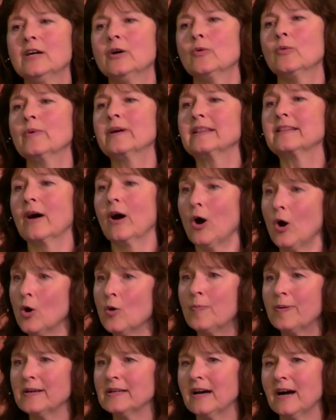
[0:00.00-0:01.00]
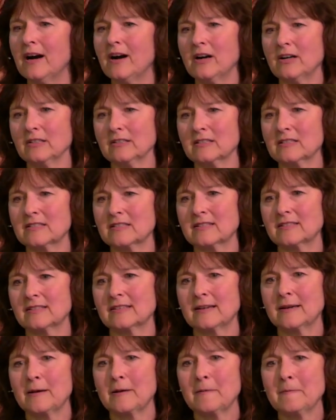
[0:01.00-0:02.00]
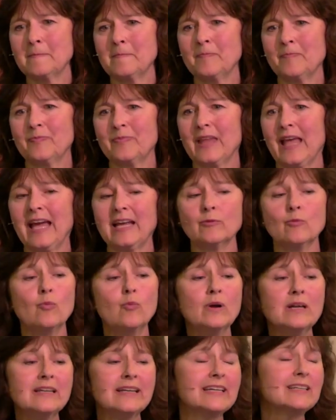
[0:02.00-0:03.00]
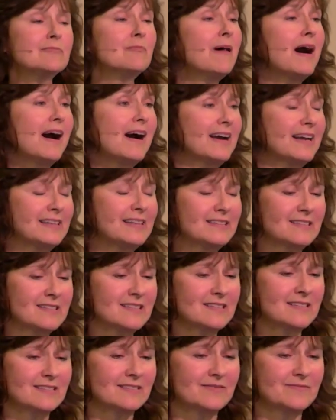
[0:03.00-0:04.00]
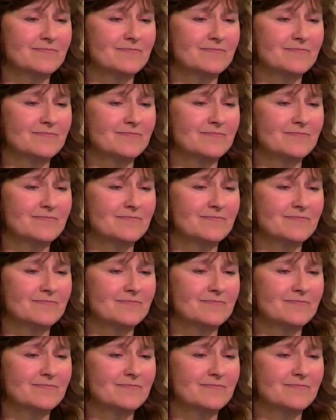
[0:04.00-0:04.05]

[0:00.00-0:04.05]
with open hearts and willing minds.